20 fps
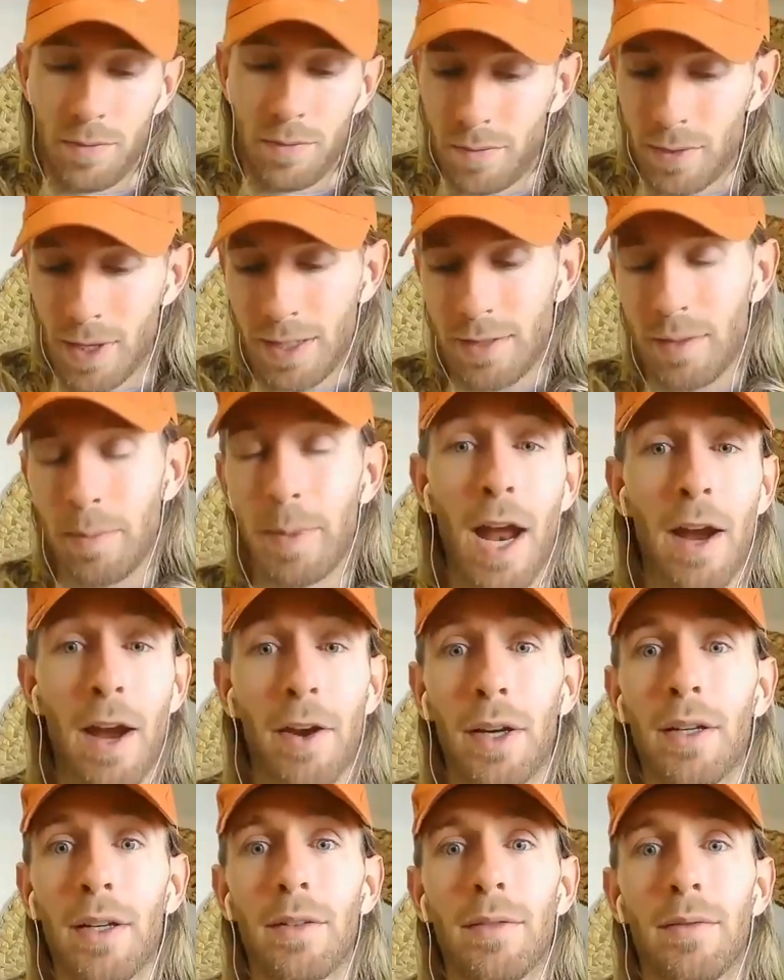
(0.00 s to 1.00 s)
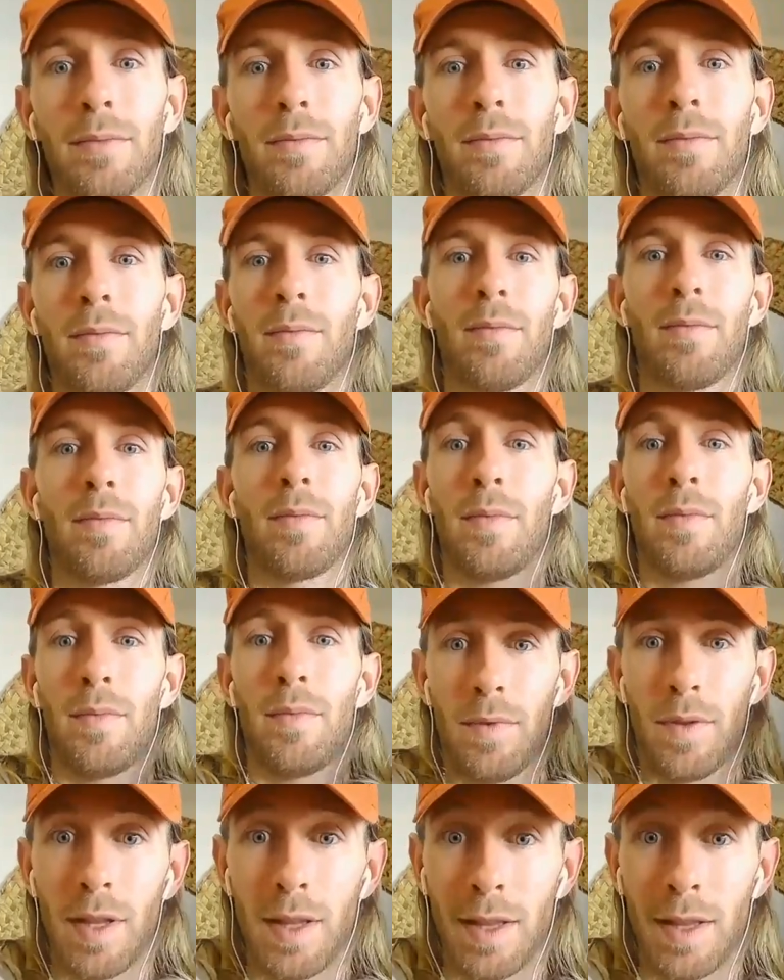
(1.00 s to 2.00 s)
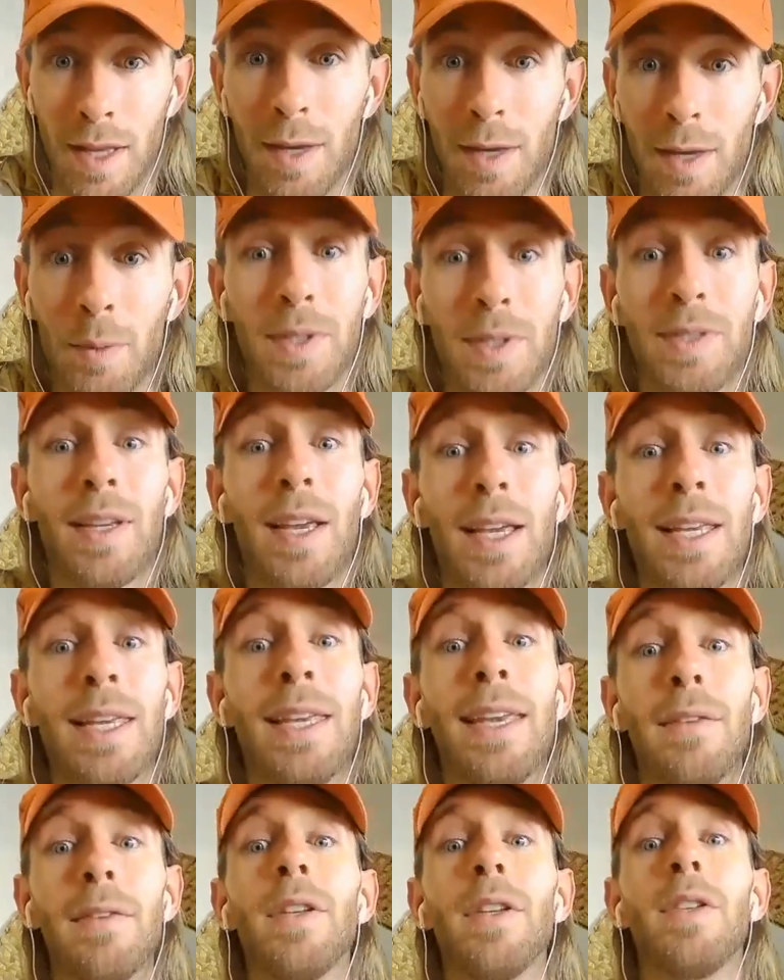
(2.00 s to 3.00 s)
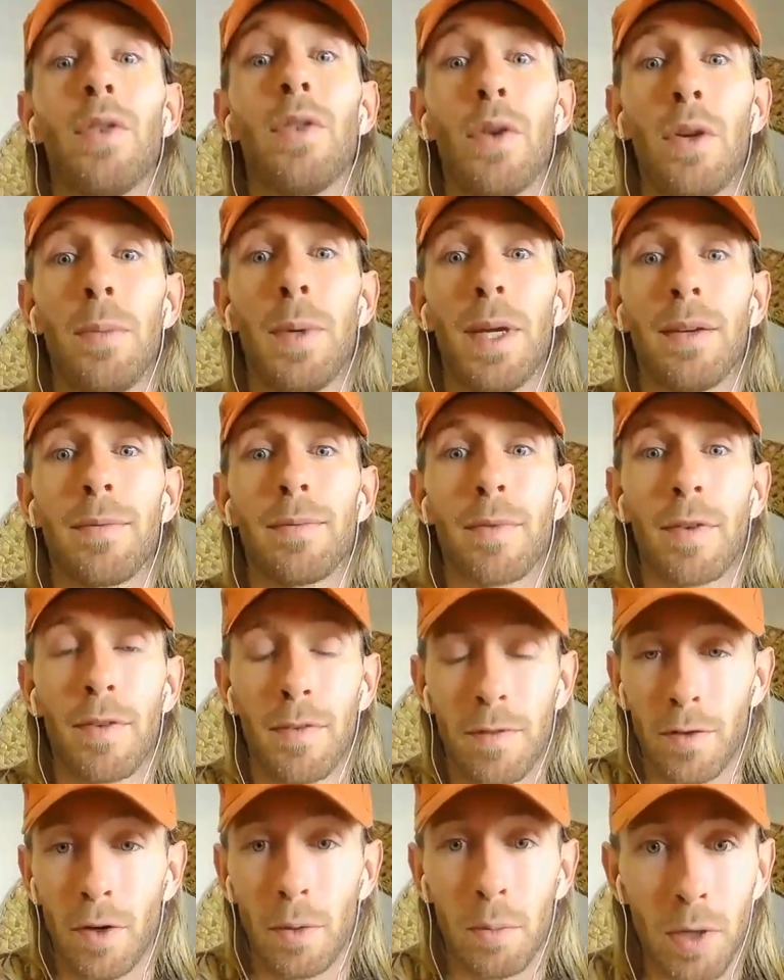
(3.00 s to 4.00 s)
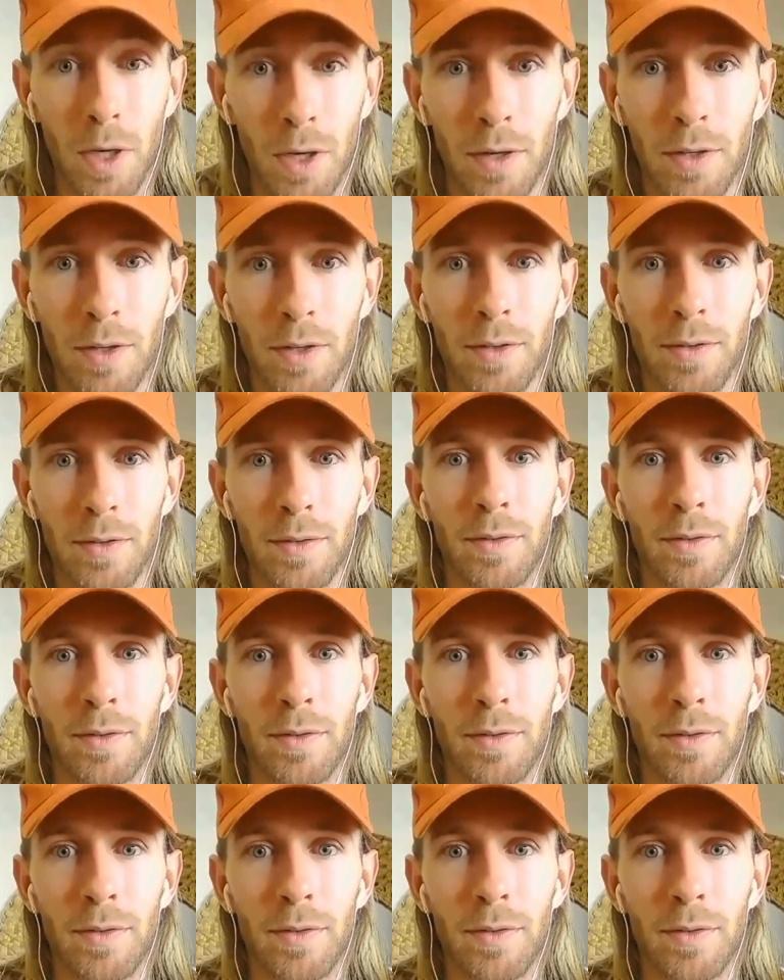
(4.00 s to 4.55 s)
That's a bit arrogant. It was given to me from God.